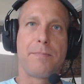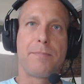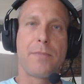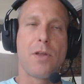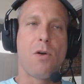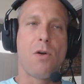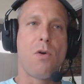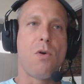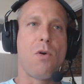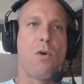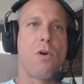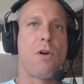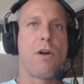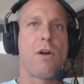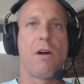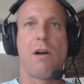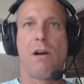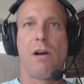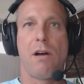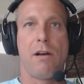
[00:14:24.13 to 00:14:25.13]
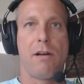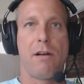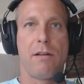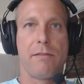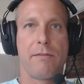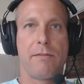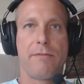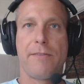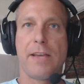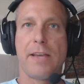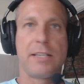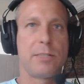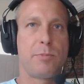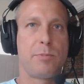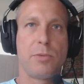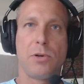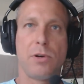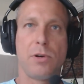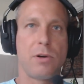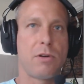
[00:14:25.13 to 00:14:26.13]
or on
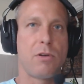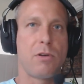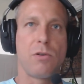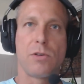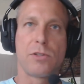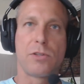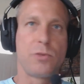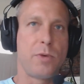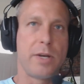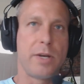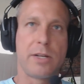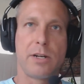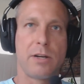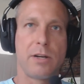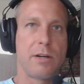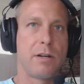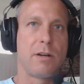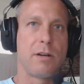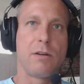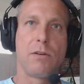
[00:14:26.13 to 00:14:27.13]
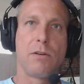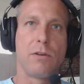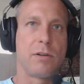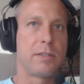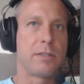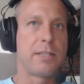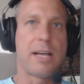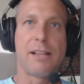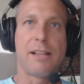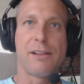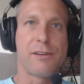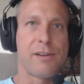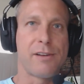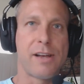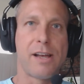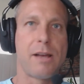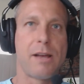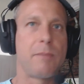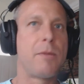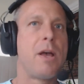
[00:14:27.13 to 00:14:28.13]
Facebook or Twitter or
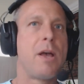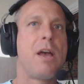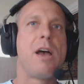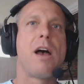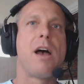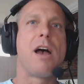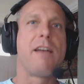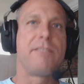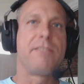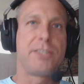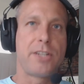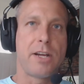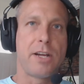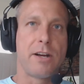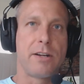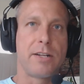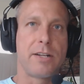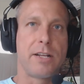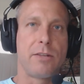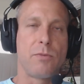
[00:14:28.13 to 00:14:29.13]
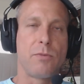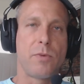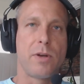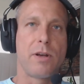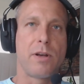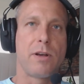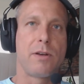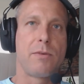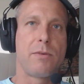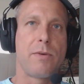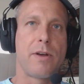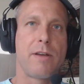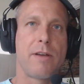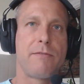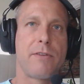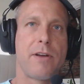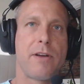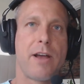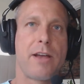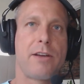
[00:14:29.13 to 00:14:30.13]
Telegram. I've shared it
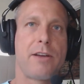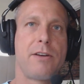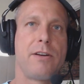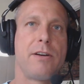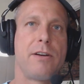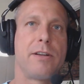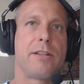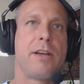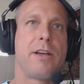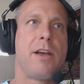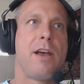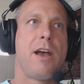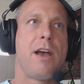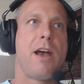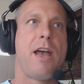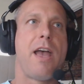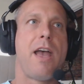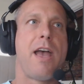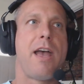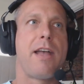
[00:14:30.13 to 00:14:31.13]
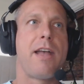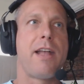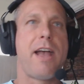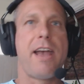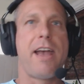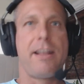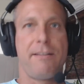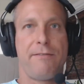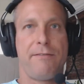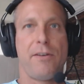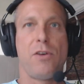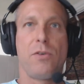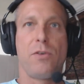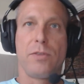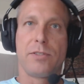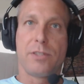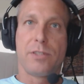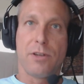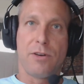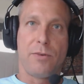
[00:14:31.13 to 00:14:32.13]
wherever I could. And I had to
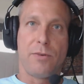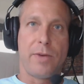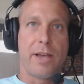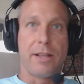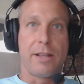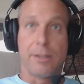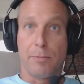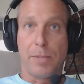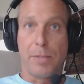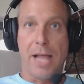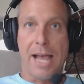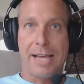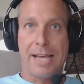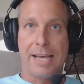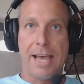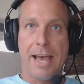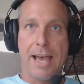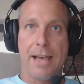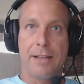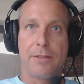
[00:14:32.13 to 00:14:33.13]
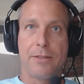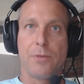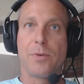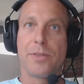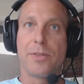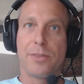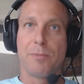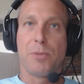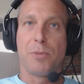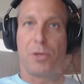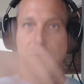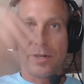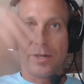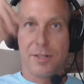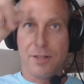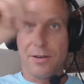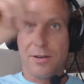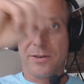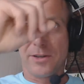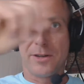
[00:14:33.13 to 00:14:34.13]
vote. So we had the black hat with the Bullion
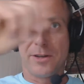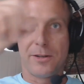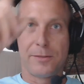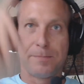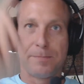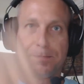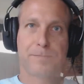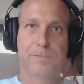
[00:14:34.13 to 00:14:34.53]
logo,